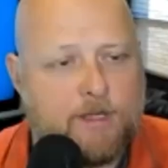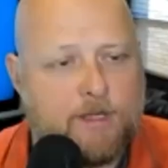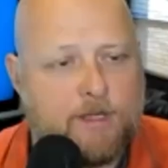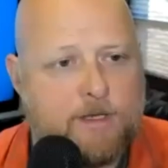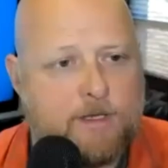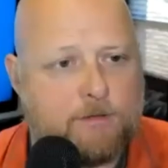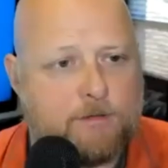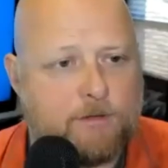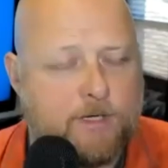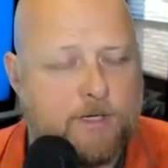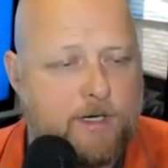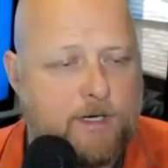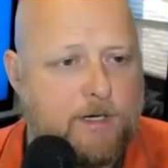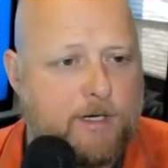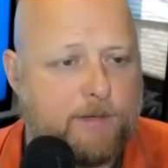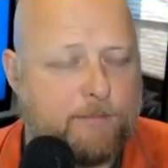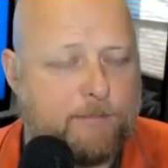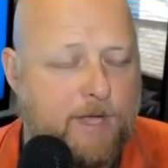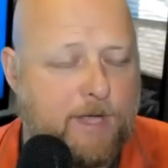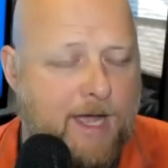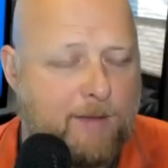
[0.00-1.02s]
initial
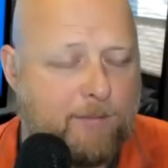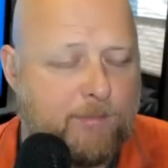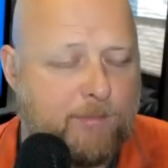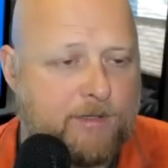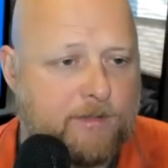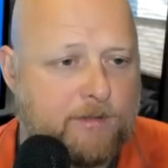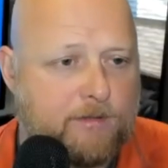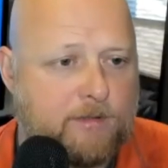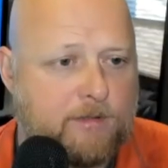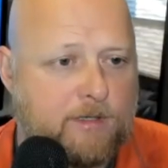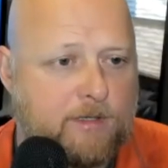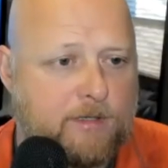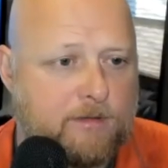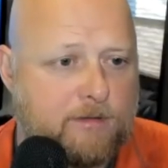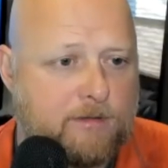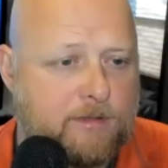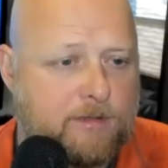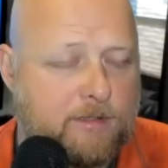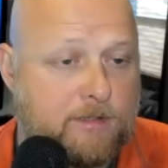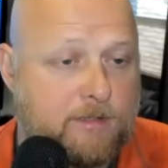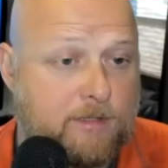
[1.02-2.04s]
hearing happens and
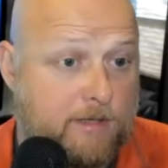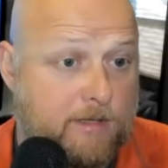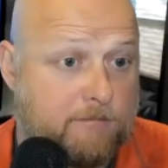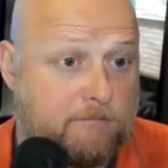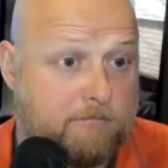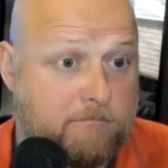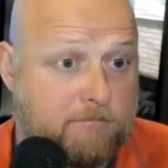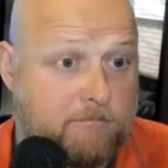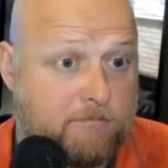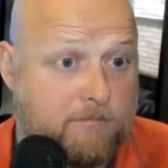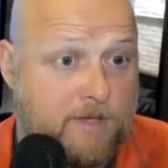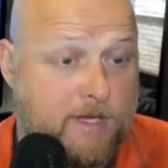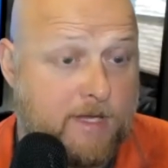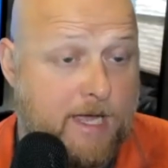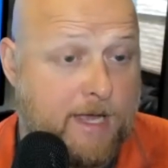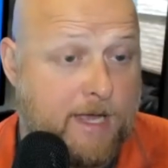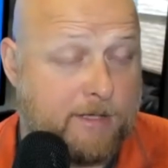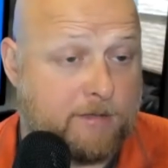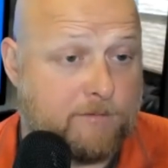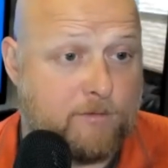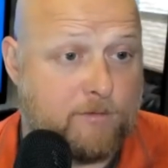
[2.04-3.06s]
they
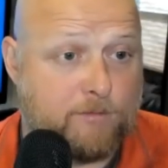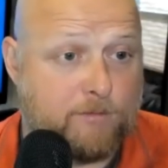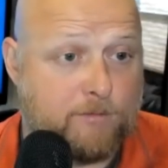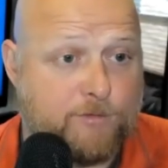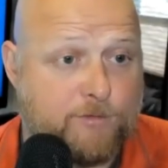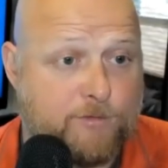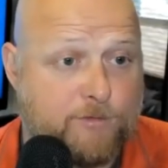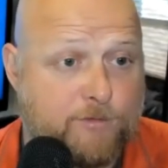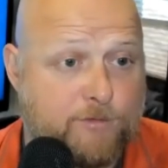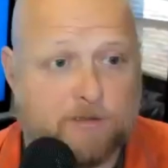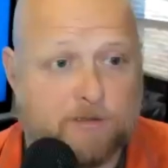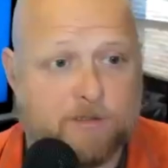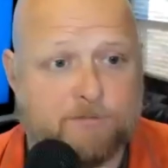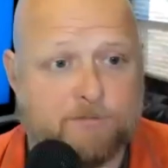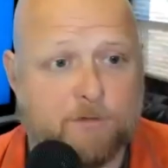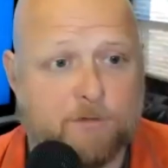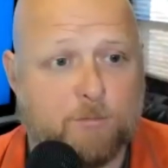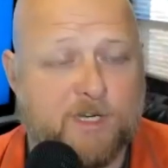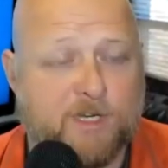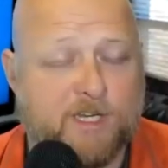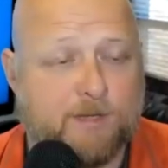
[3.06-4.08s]
ask for objections, if
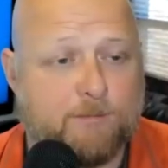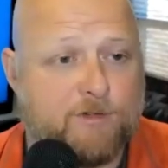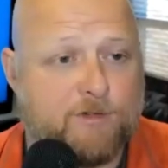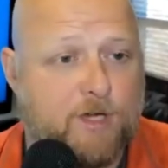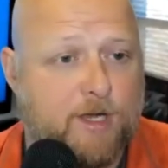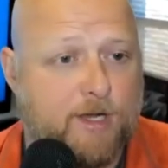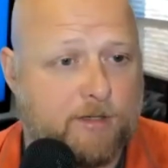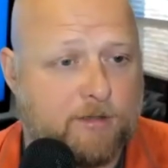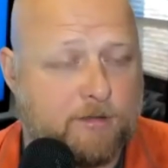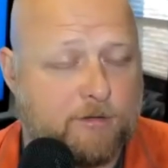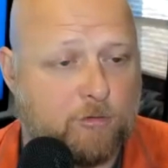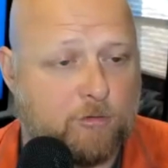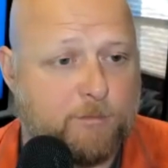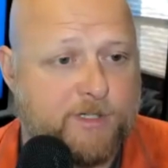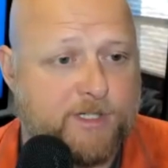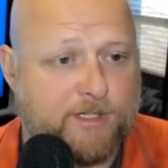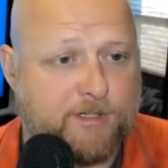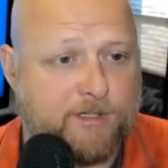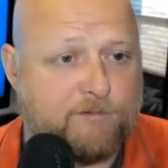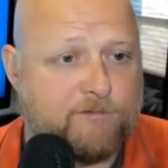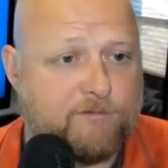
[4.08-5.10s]
nobody objects, she'll be
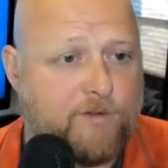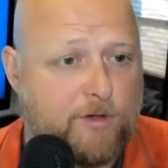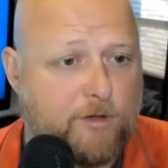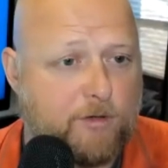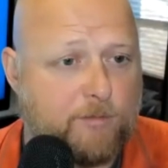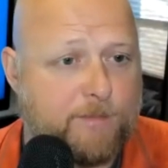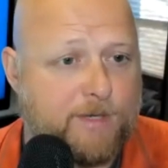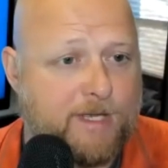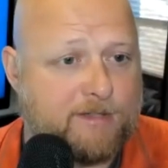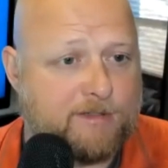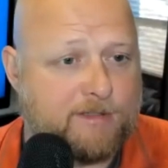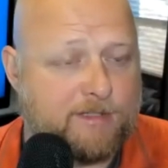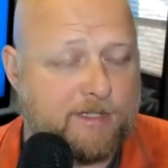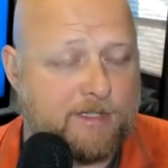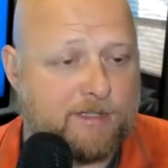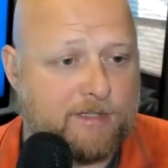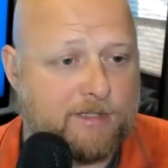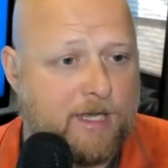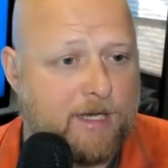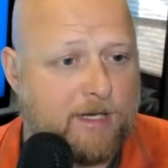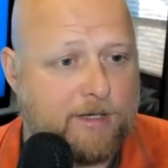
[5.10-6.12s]
confirmed as the
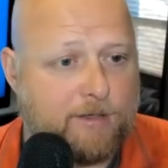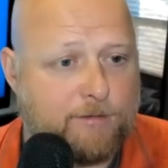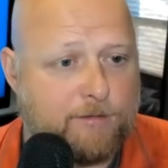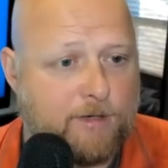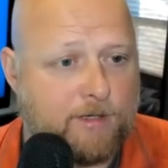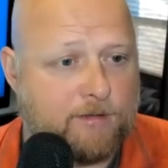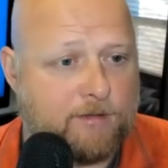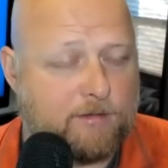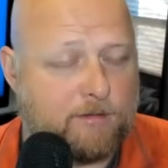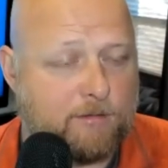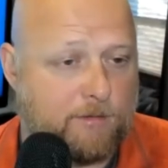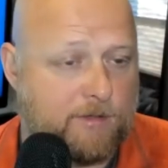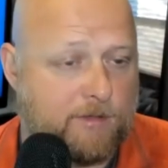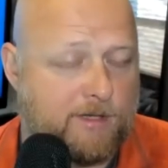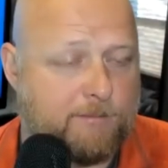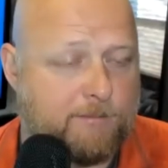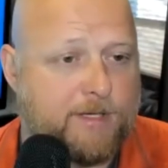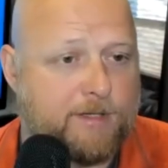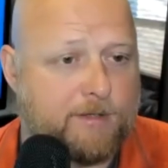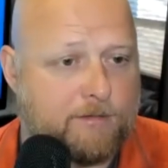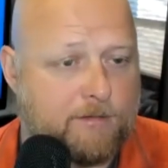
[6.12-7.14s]
executrix or the
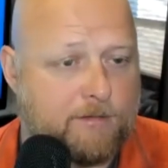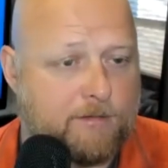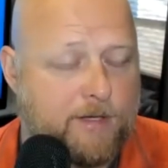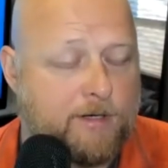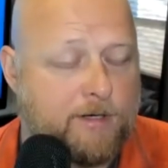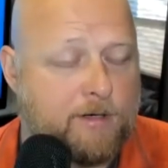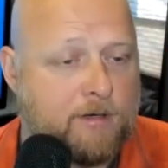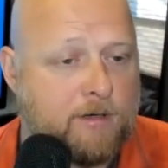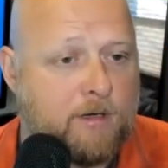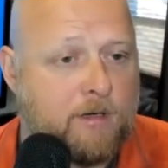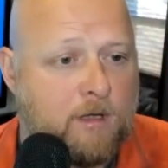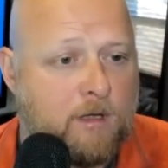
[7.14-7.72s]
administrator.